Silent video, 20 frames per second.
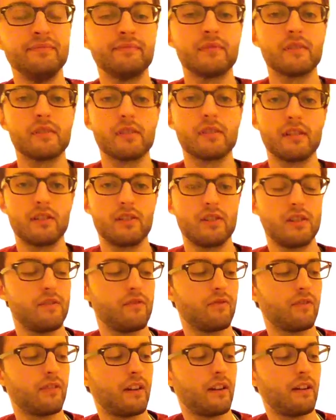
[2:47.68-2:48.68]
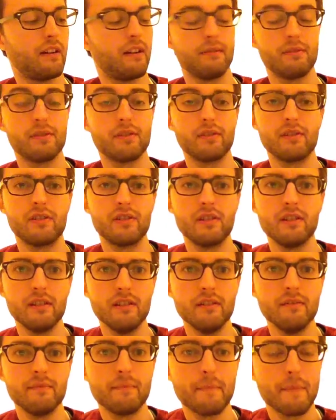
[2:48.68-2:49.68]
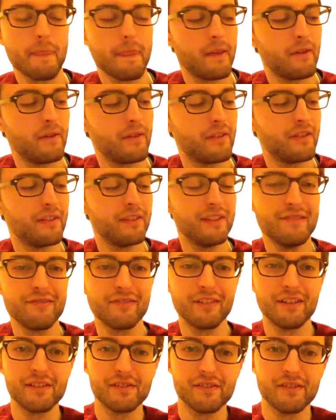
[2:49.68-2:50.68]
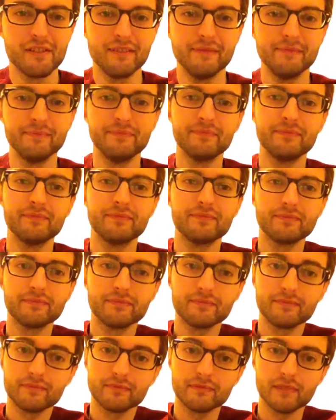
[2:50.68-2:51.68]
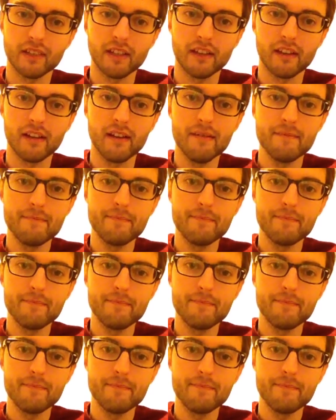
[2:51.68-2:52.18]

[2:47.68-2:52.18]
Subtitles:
So G flat, G with the E flat, sorry. Like that.